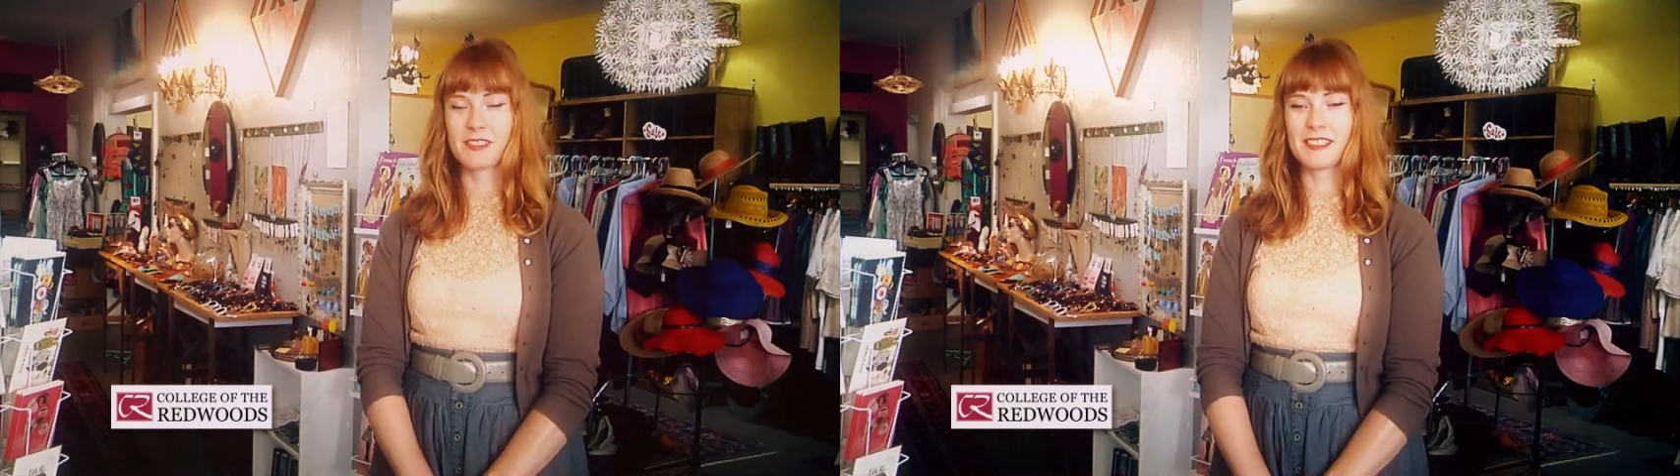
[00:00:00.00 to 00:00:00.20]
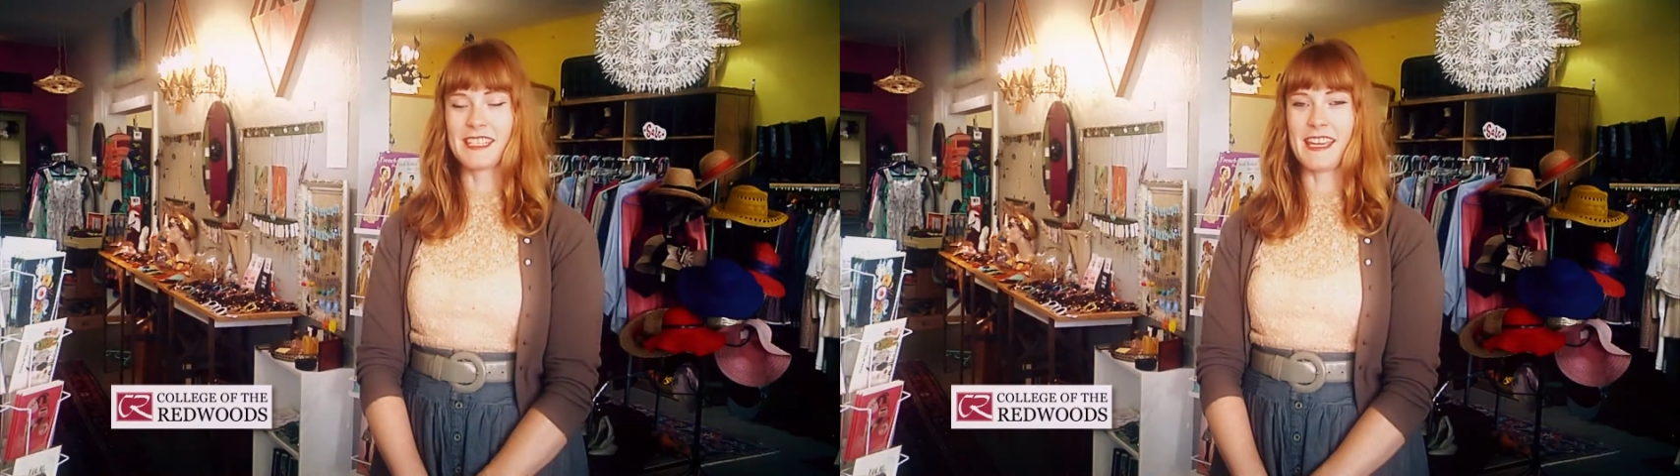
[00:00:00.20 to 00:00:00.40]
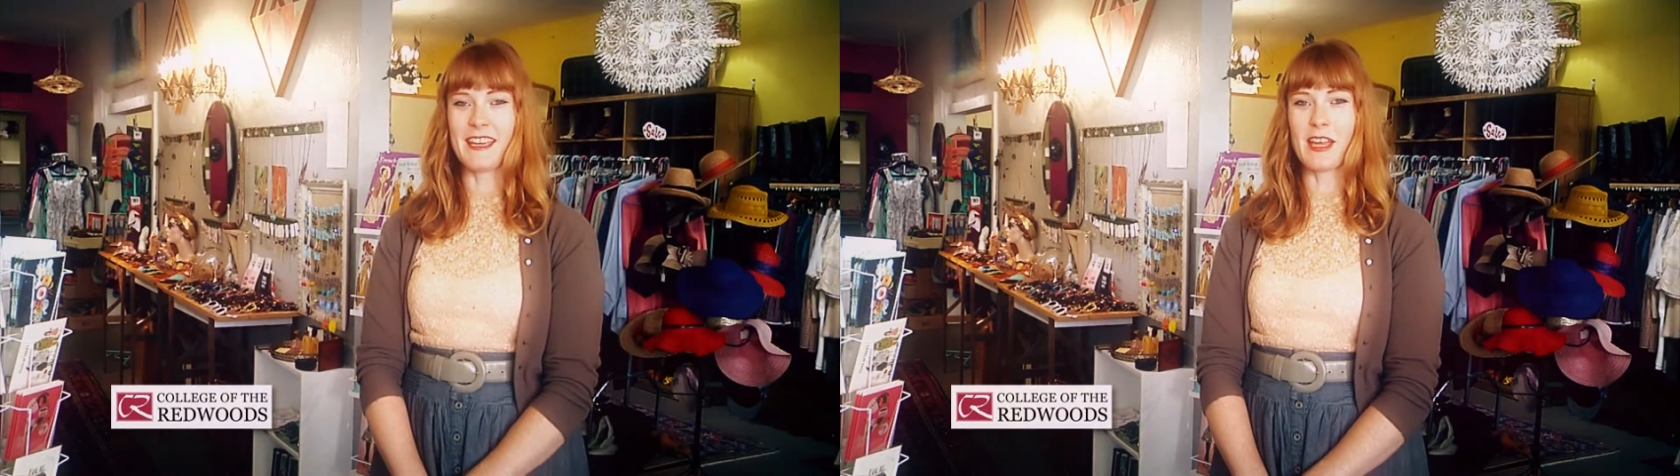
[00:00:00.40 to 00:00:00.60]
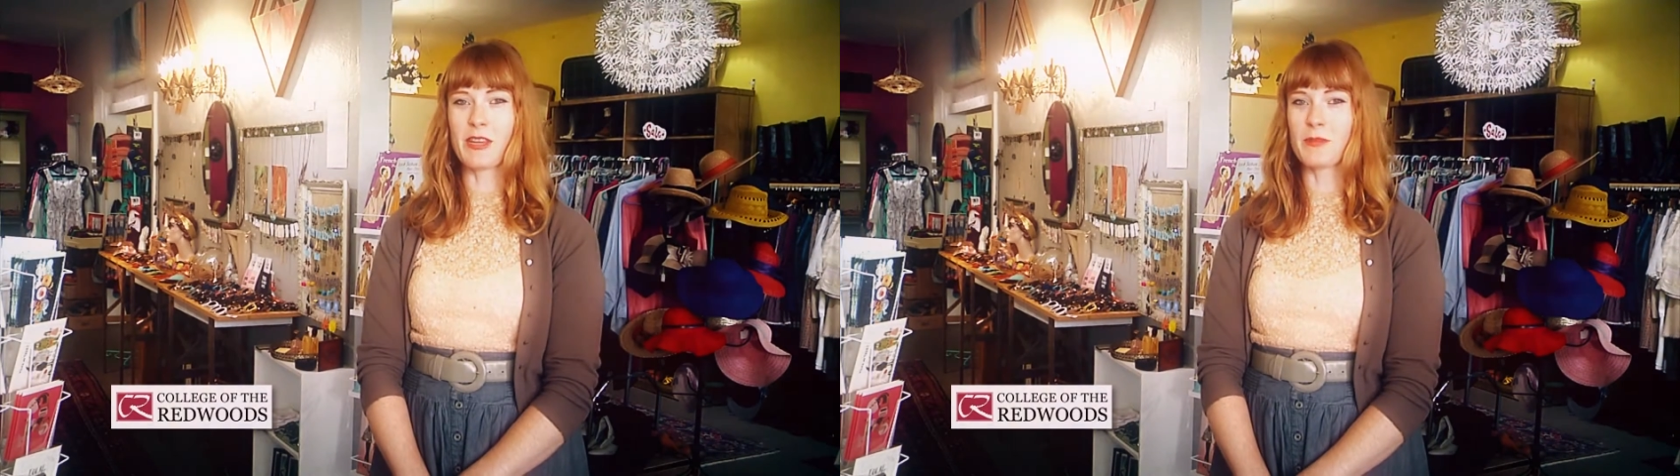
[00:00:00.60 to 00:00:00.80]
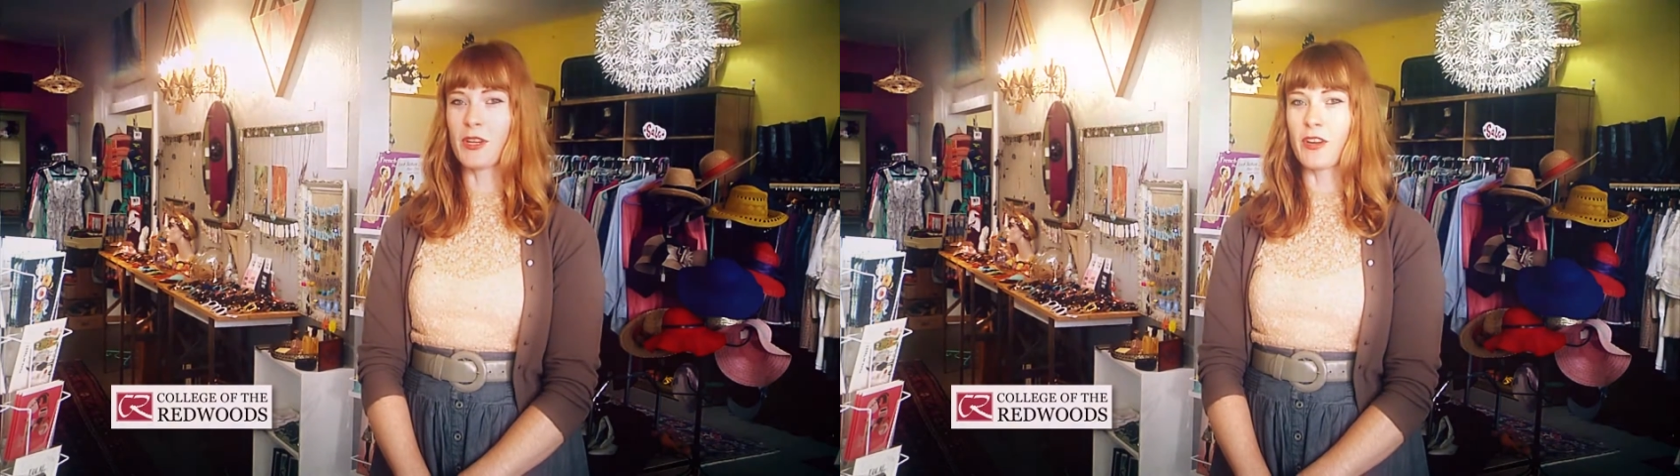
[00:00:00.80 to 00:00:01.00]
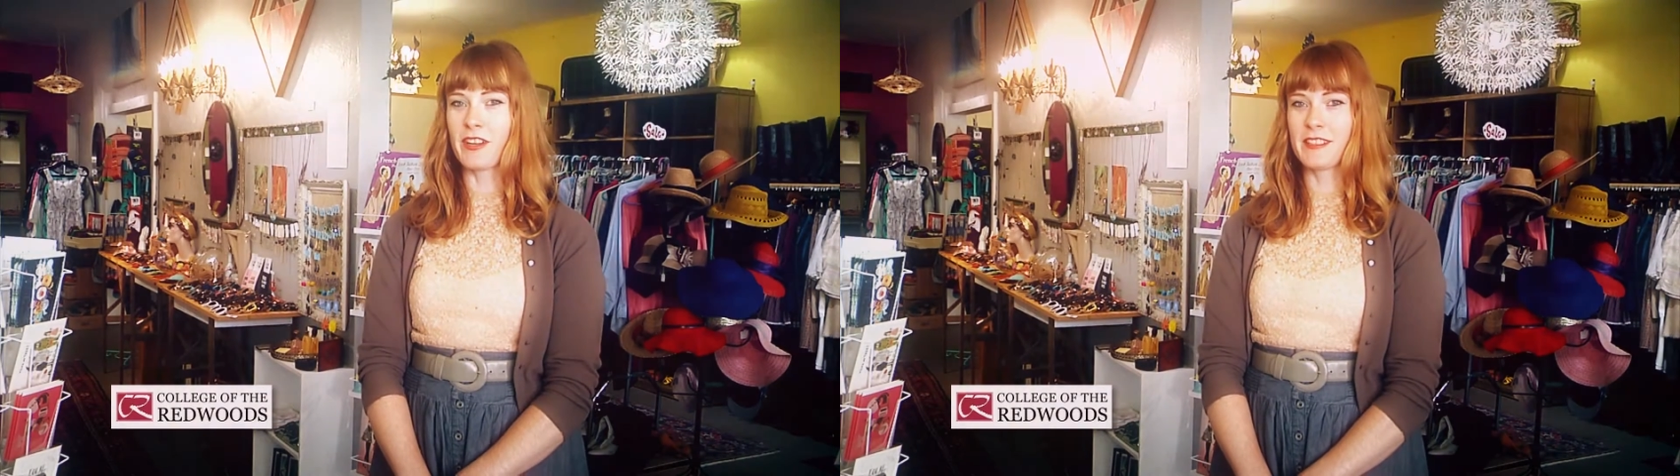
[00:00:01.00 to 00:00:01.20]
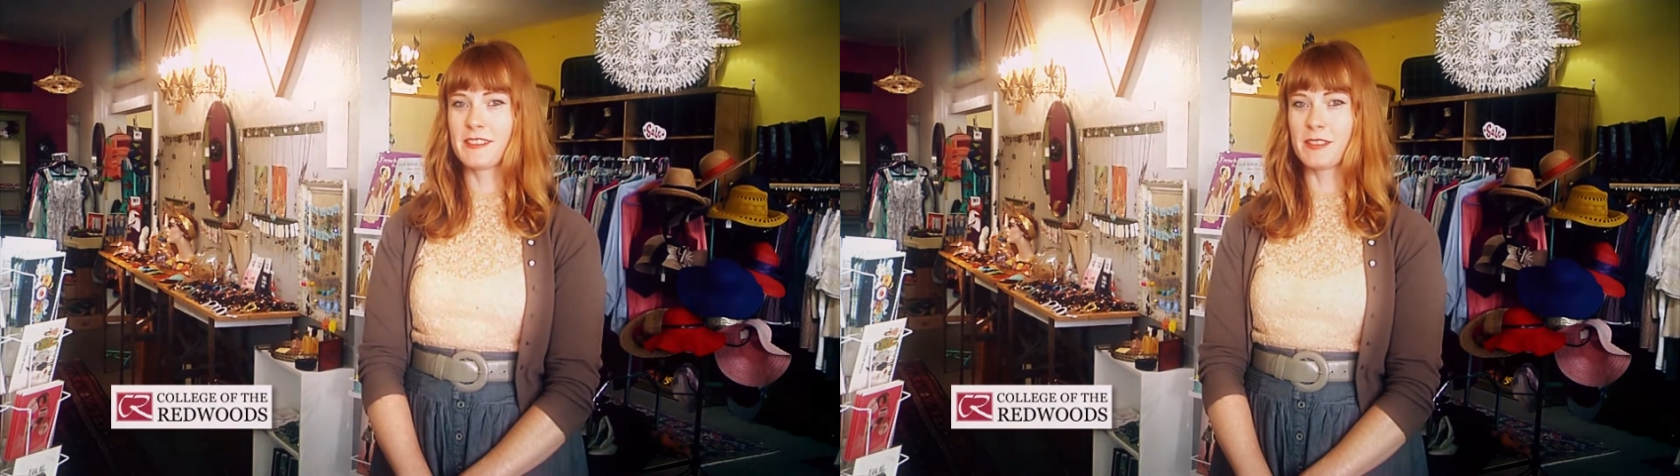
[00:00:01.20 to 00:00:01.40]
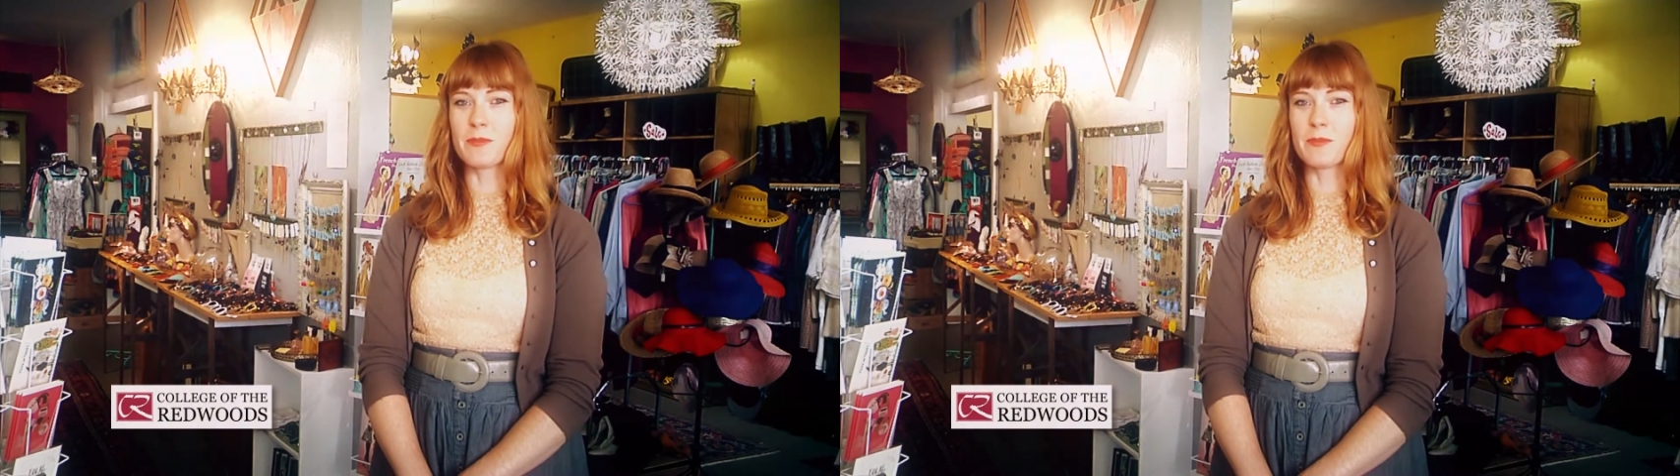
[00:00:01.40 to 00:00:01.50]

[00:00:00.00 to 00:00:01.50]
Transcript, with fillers: Today, I am an artist,